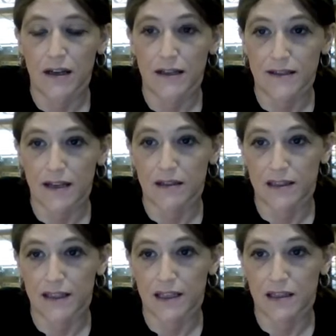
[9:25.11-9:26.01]
is
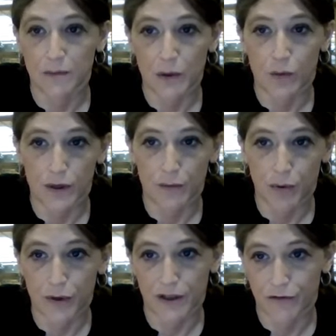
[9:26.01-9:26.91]
calculated to be
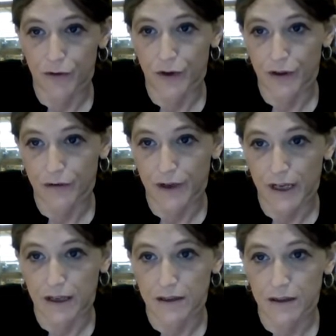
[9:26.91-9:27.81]
1.43,